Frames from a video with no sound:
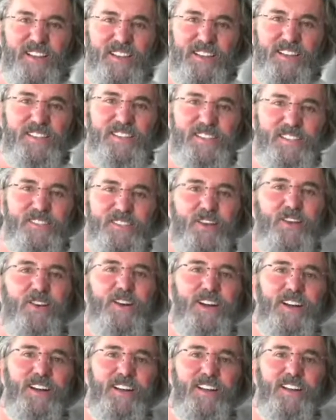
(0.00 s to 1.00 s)
This is
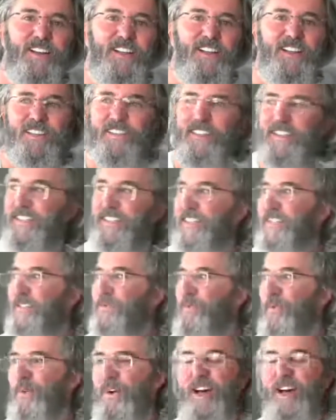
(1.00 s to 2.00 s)
hard. This is
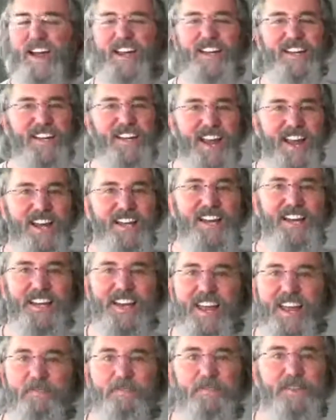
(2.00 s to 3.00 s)
why
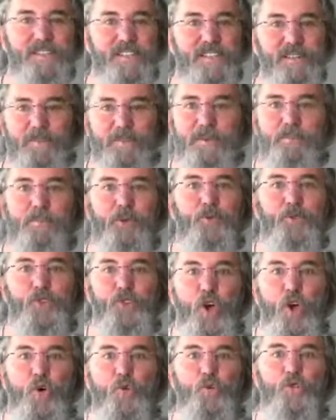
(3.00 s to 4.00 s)
99% of people
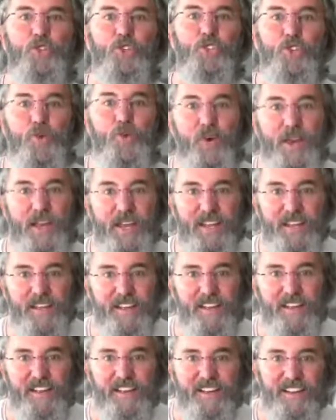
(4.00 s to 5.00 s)
don't do it.
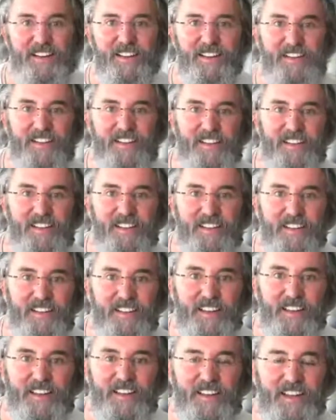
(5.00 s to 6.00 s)

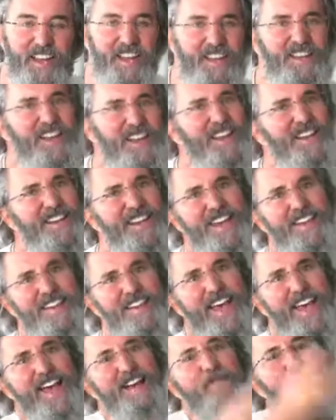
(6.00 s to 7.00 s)
And then
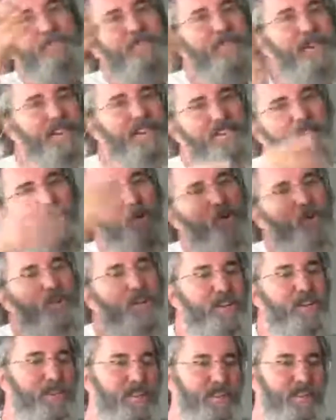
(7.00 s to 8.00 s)
that is a whole
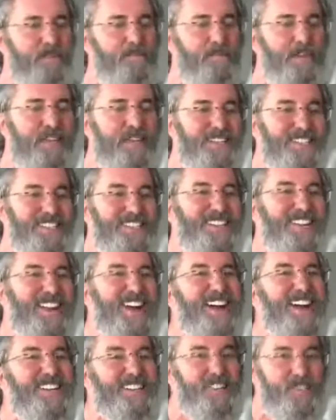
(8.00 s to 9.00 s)
nother thing, because
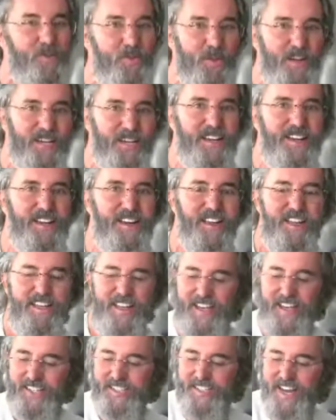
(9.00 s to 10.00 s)
not doing it
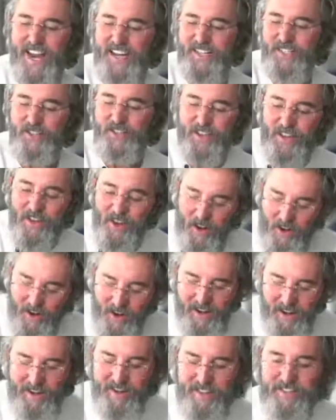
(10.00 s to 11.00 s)
is actually
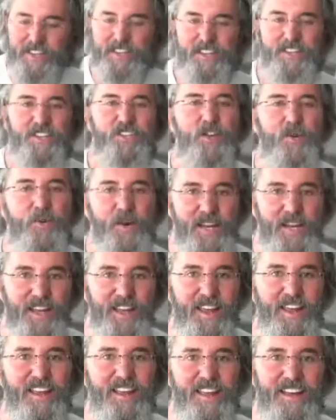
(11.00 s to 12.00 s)
harder than doing
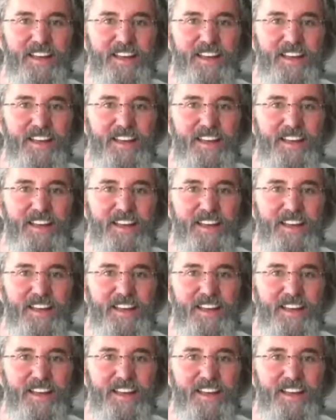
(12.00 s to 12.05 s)
it.